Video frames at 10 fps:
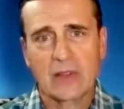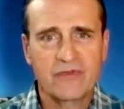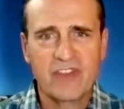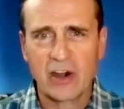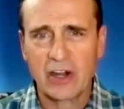
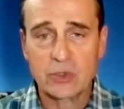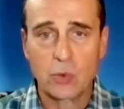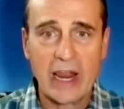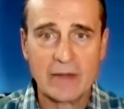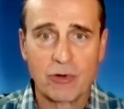various
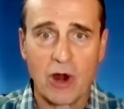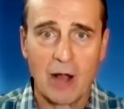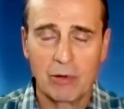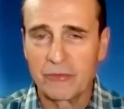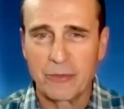weight
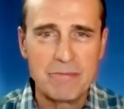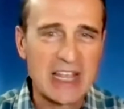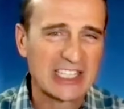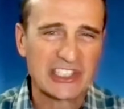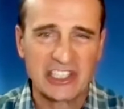problems,
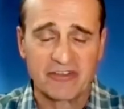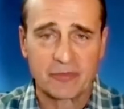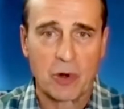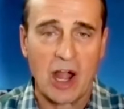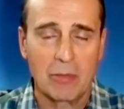mix shift
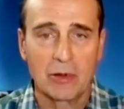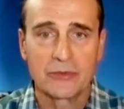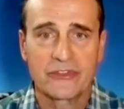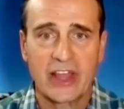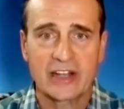
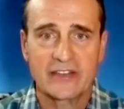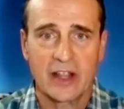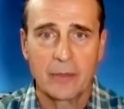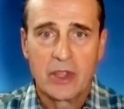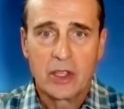problems that
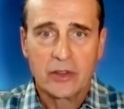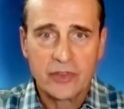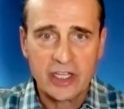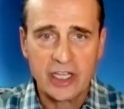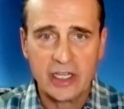
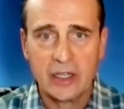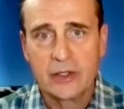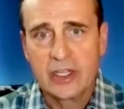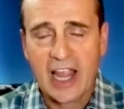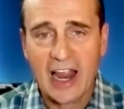the
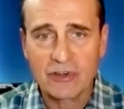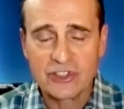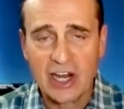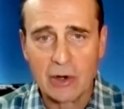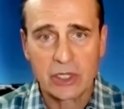average
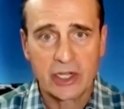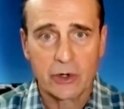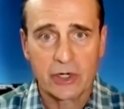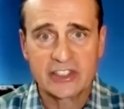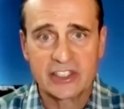hourly
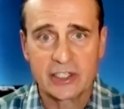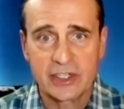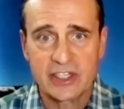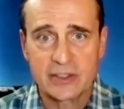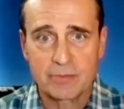earnings
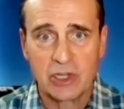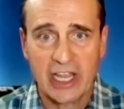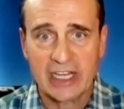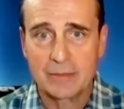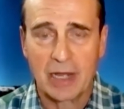series is
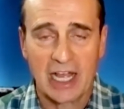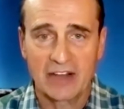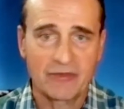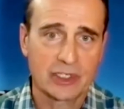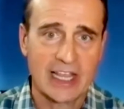plagued by.
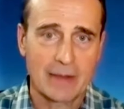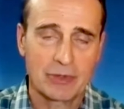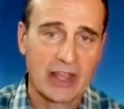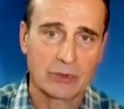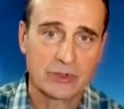For example,
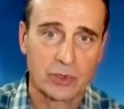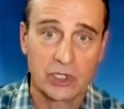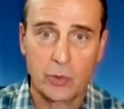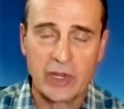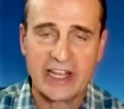that was really
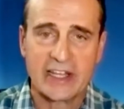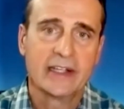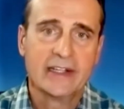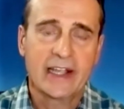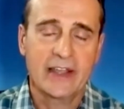weak
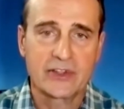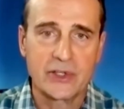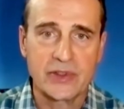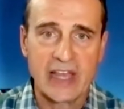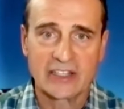in the
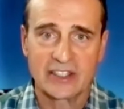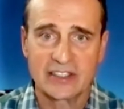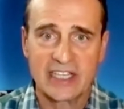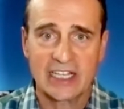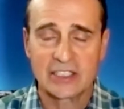
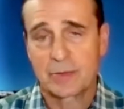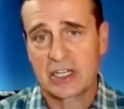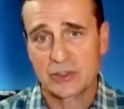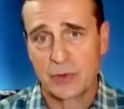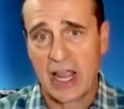2010s
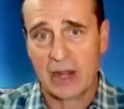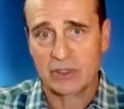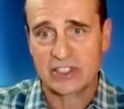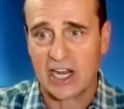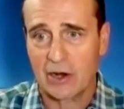because we had
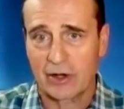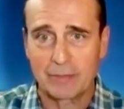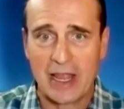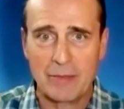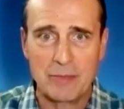retiring
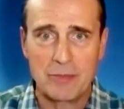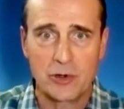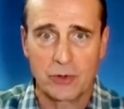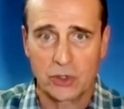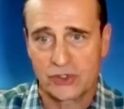baby
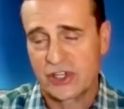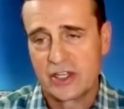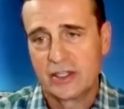boomers